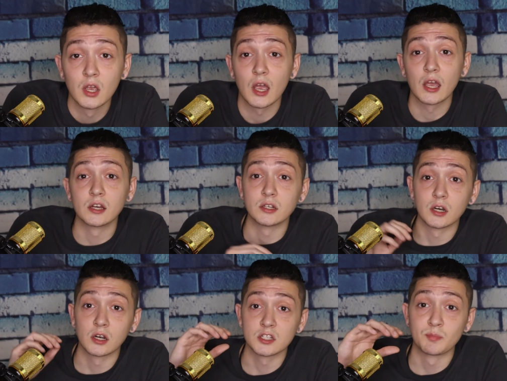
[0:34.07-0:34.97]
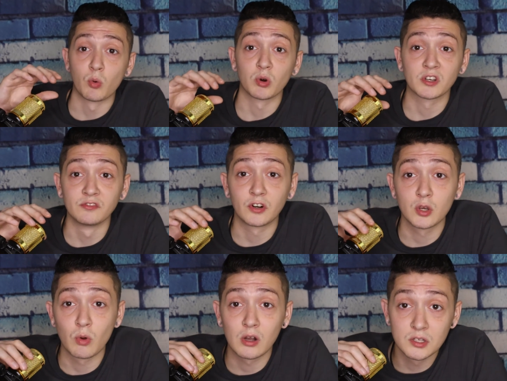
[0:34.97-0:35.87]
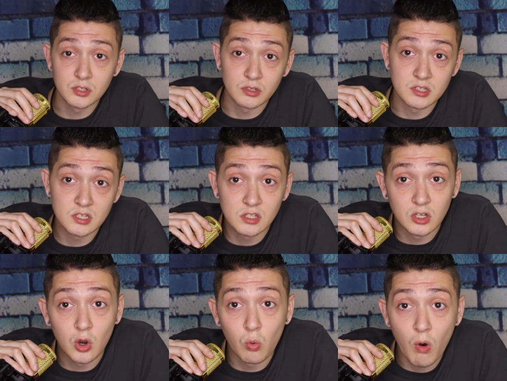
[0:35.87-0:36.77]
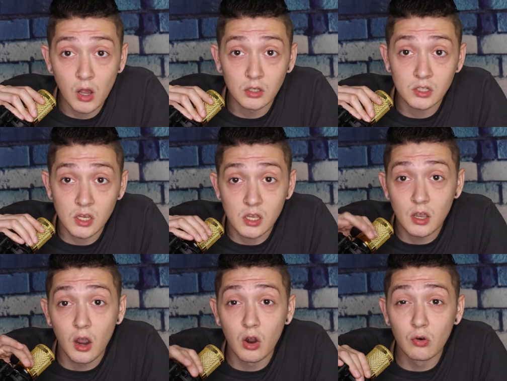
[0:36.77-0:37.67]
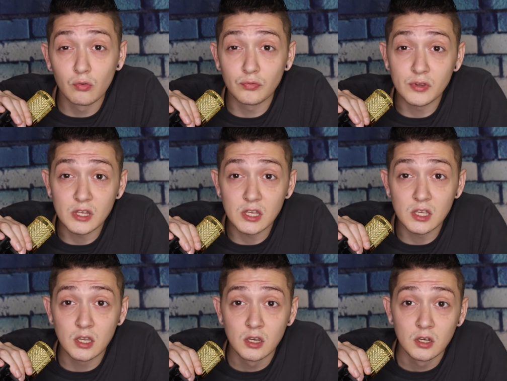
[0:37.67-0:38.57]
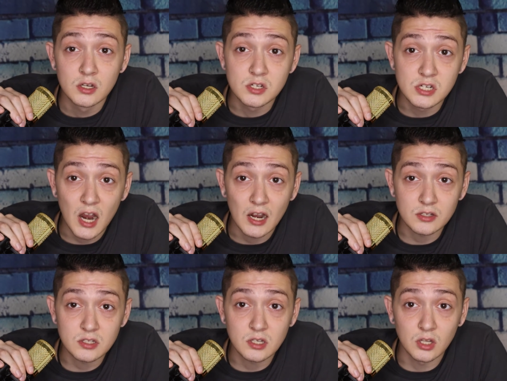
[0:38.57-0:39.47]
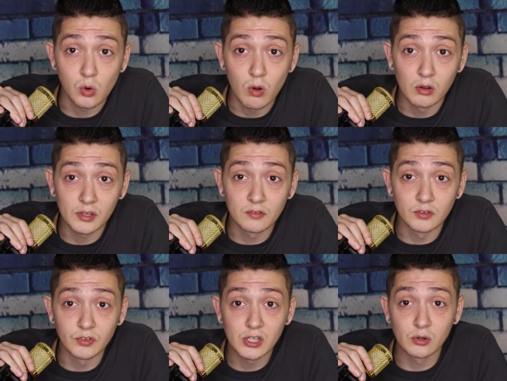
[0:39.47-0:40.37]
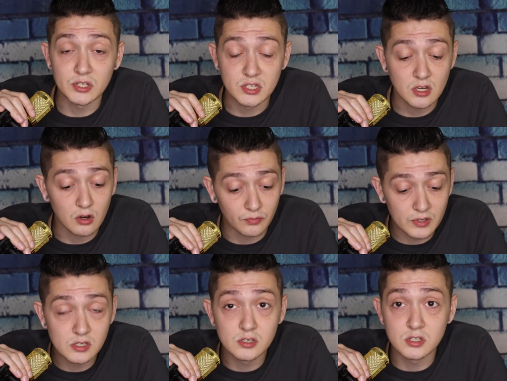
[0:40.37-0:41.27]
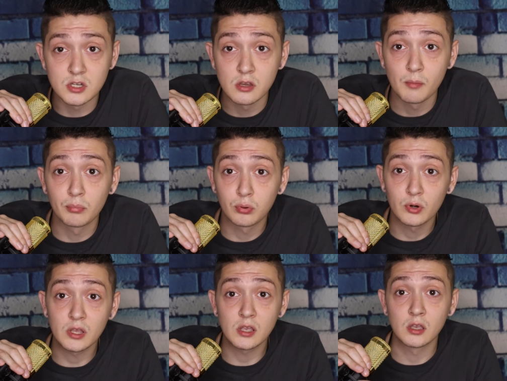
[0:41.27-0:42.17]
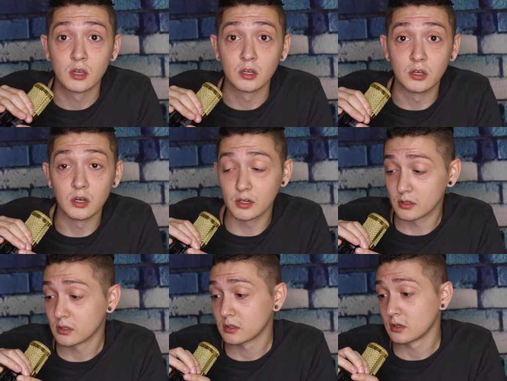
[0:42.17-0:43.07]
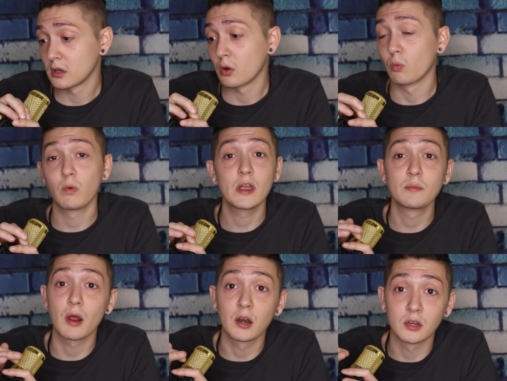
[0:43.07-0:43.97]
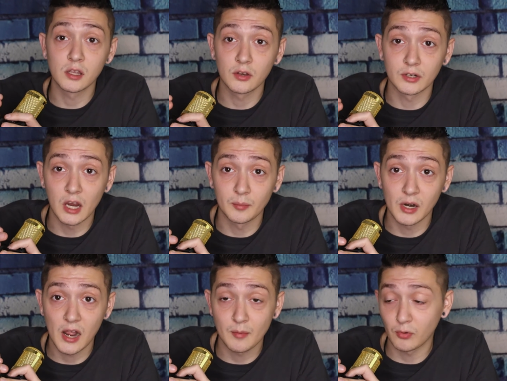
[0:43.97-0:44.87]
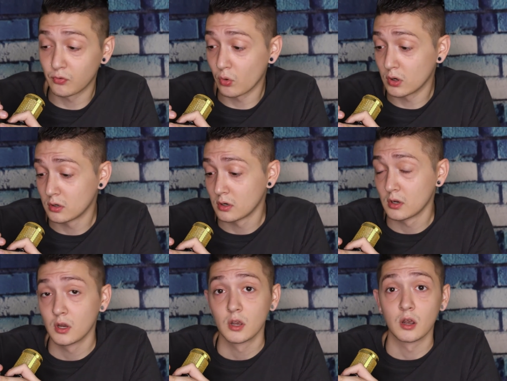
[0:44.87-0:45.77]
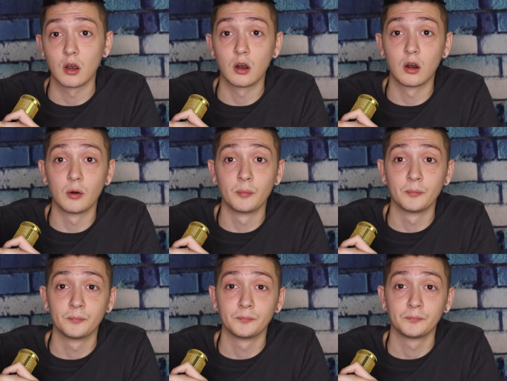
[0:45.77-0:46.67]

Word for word: And uh, it's been working very well. As you can see, the quality of the shots, the quality of the video itself is pretty good. Way better than the other camera that I had before. Um,